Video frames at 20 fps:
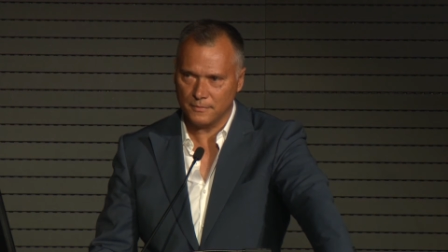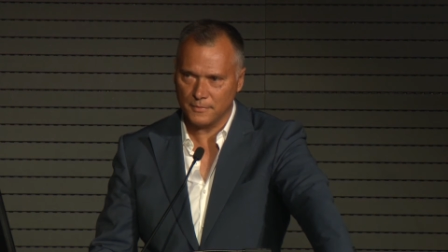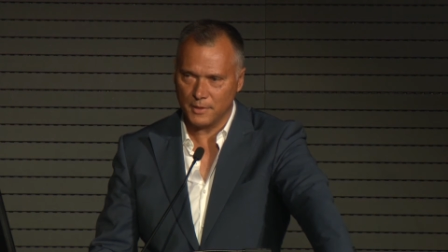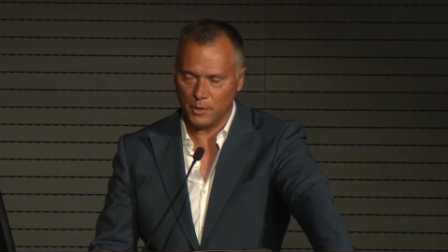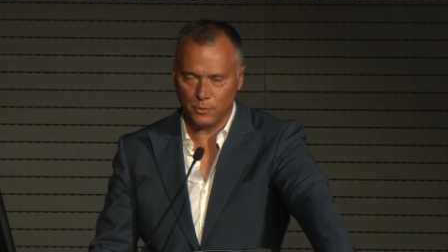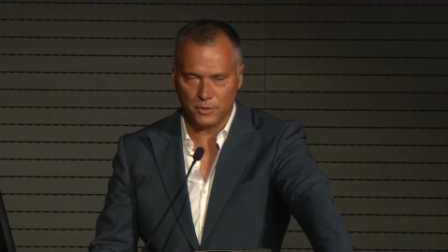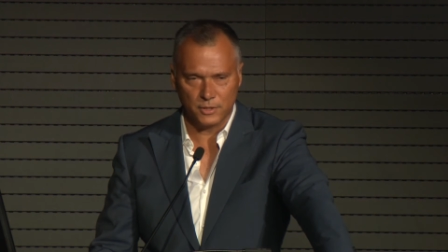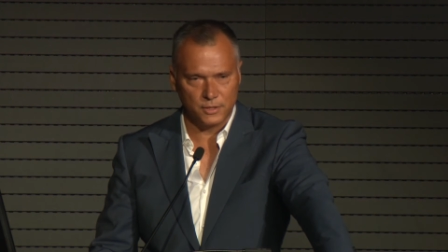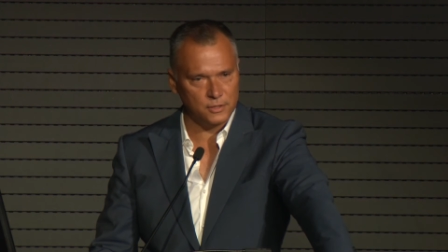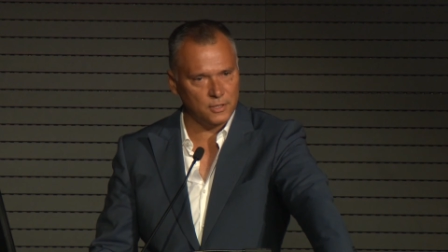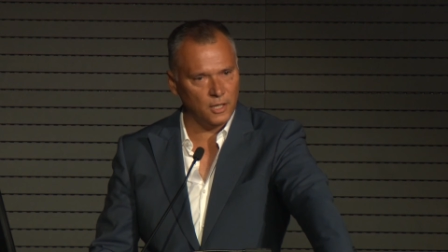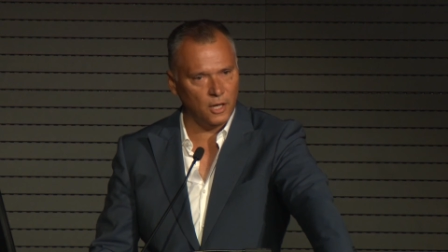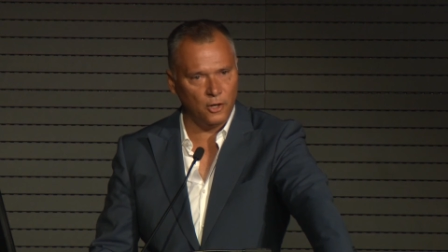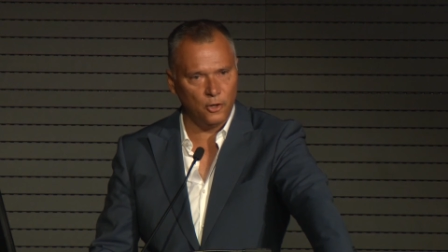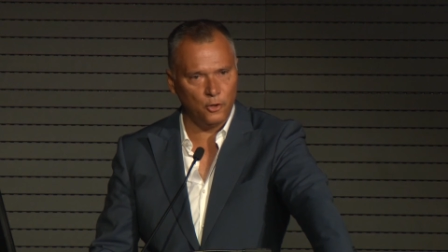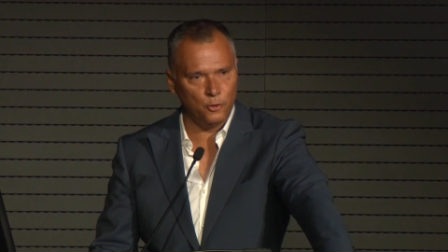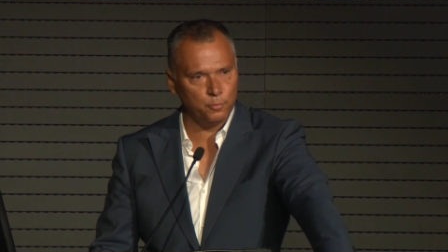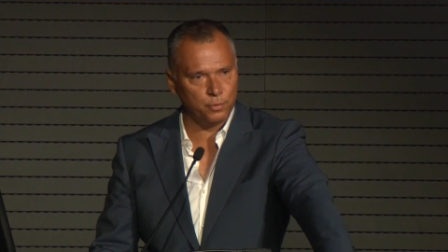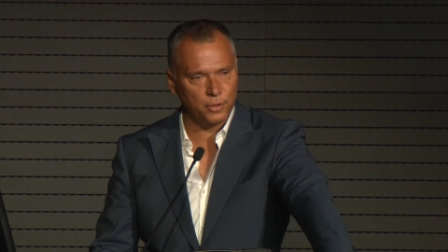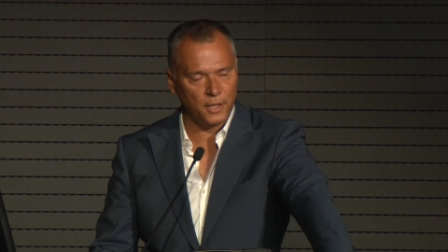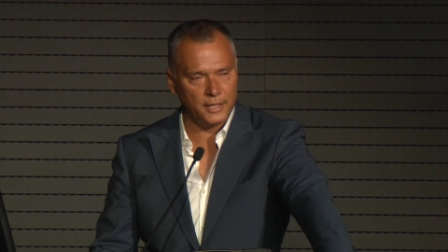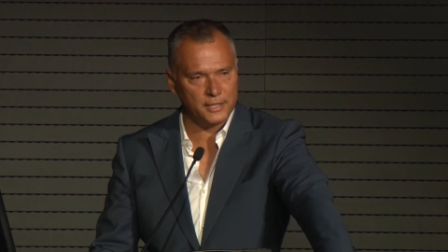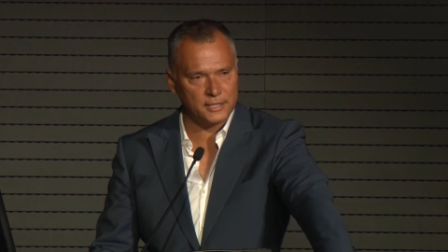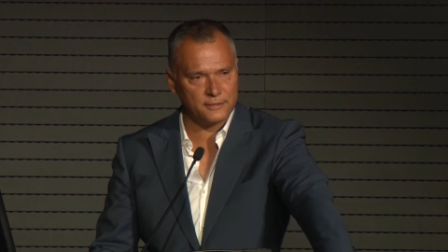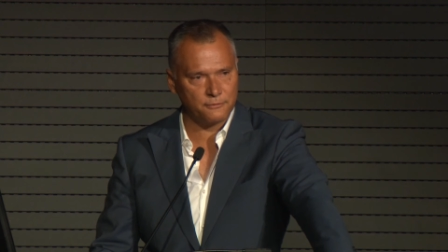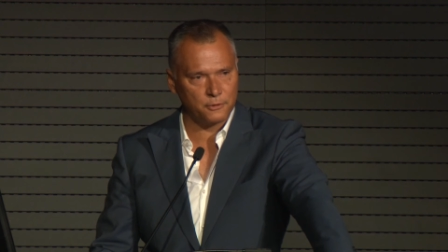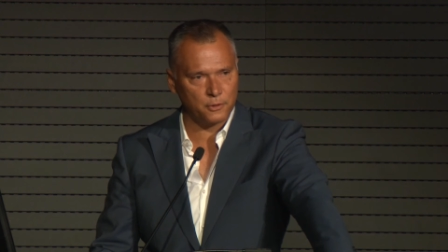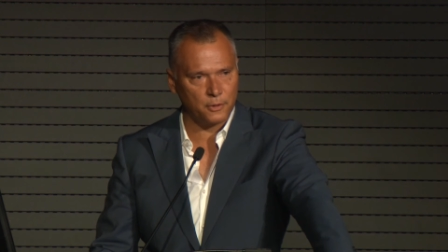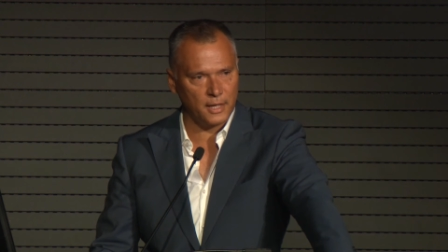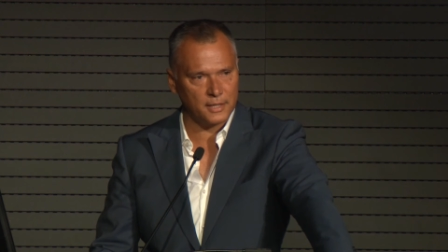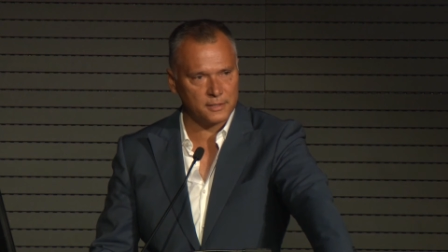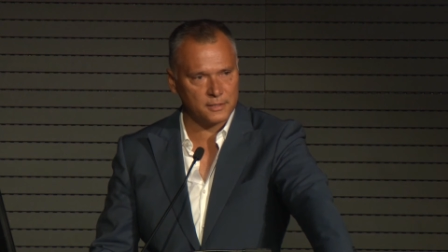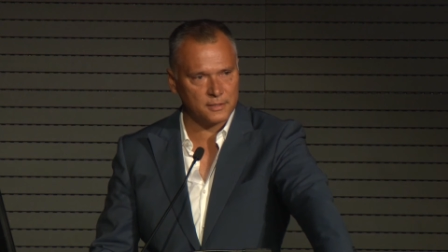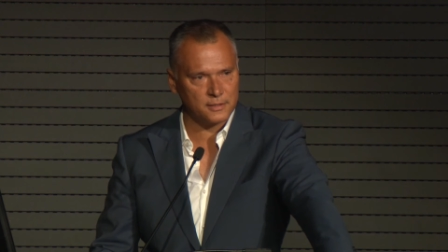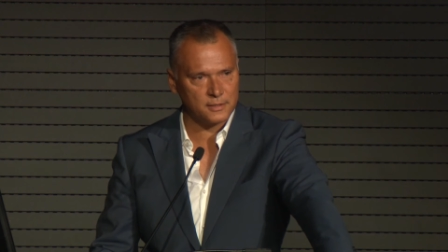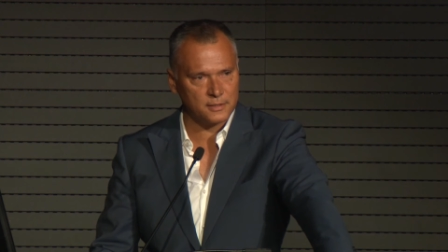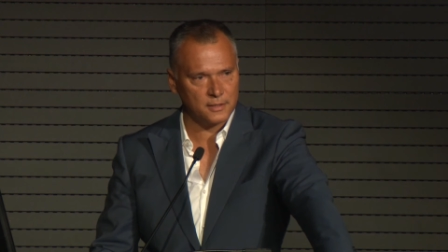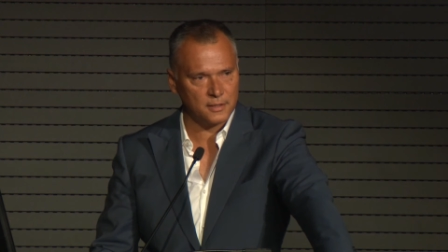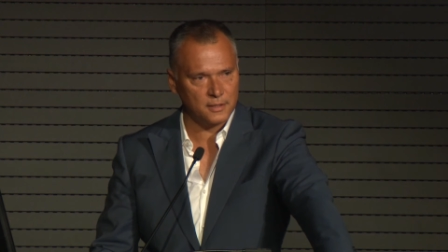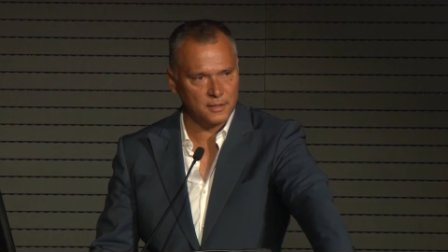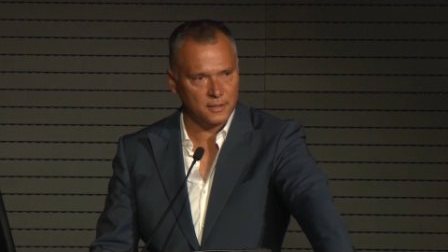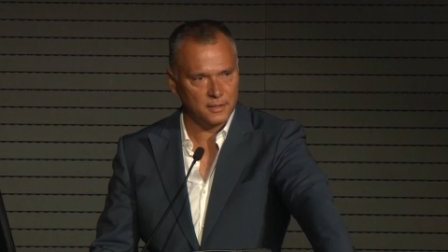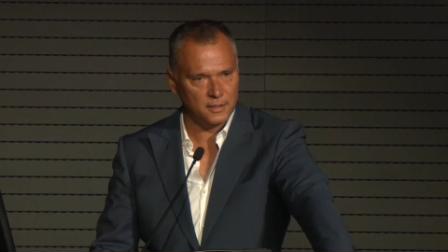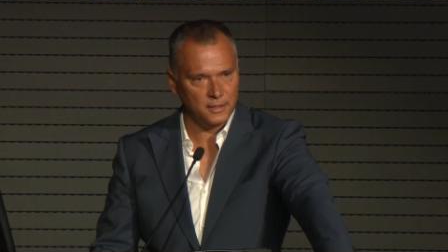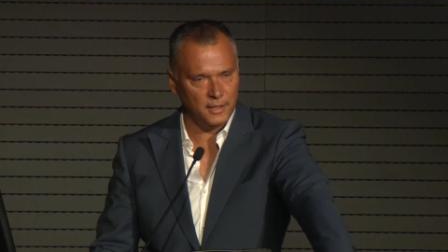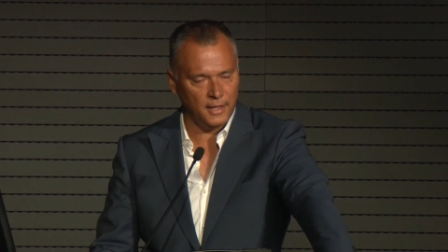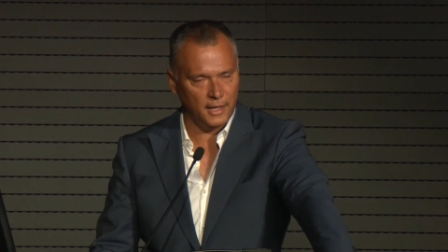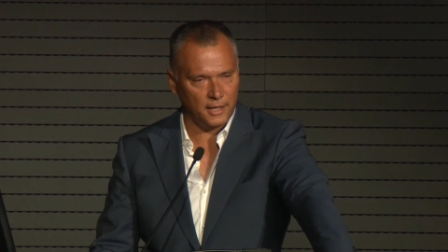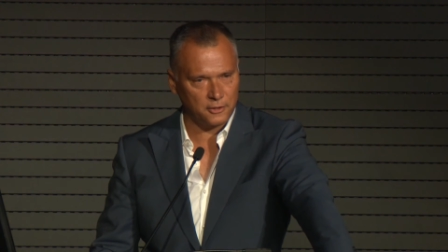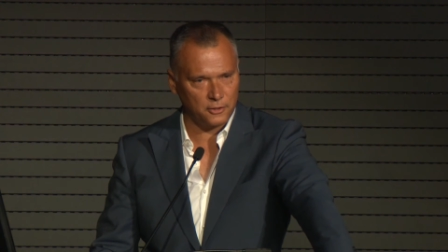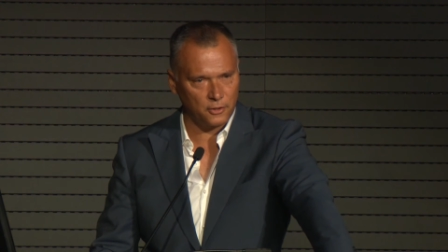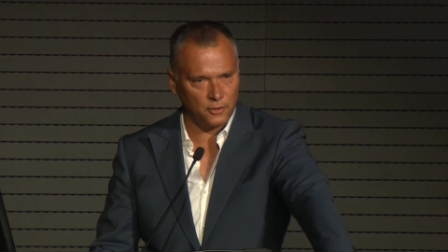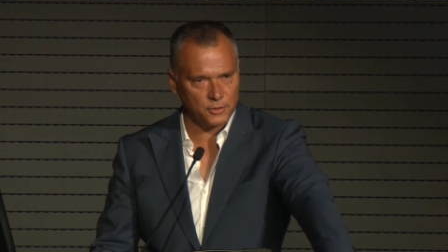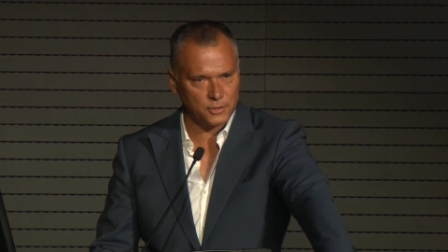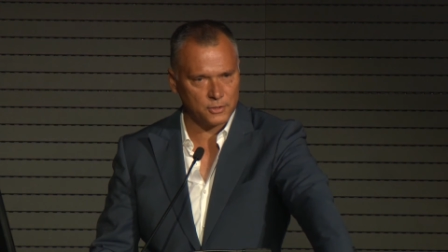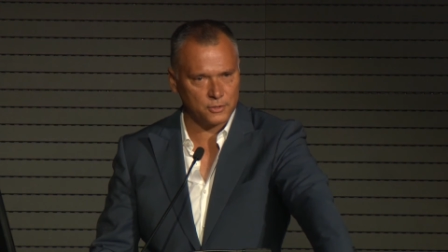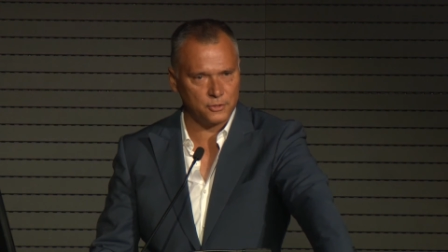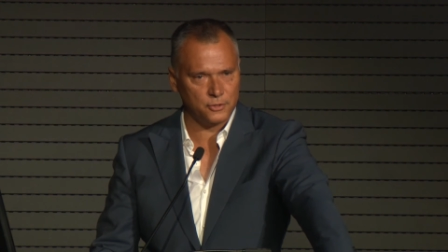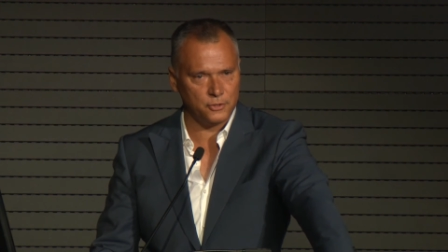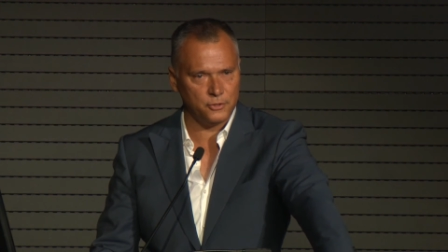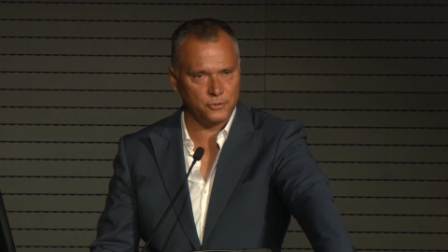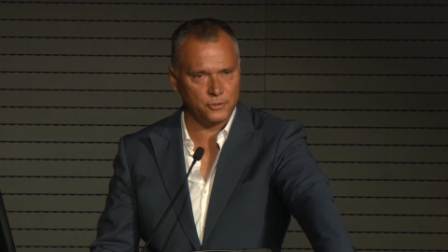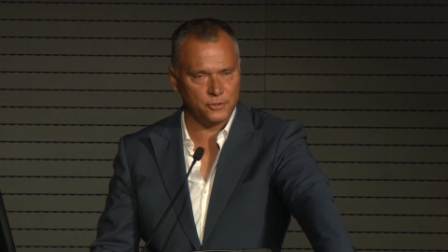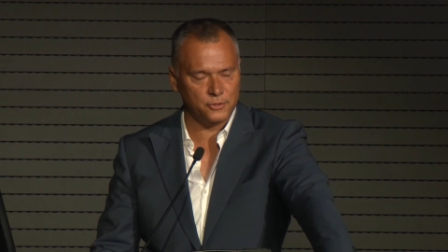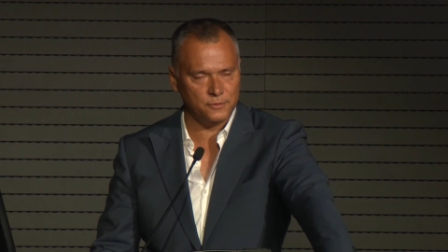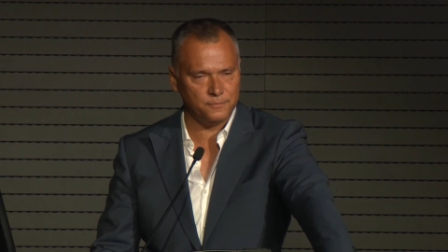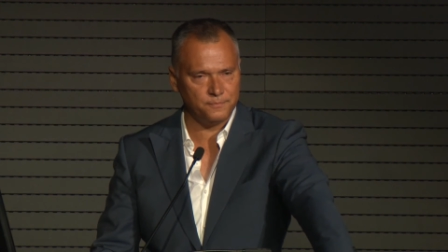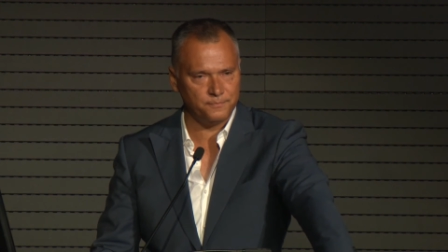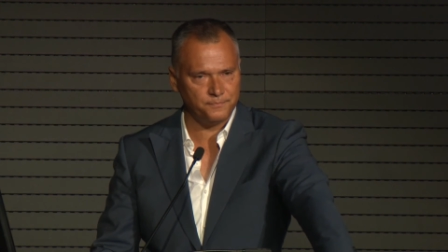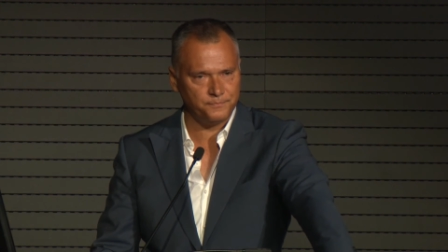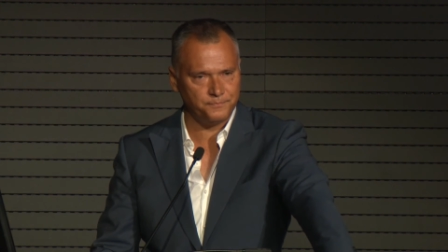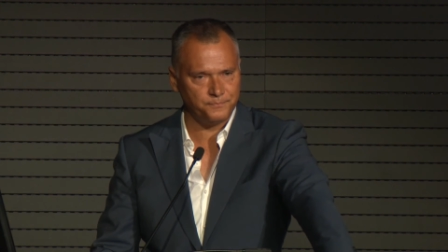There was no place for us in our Constitution.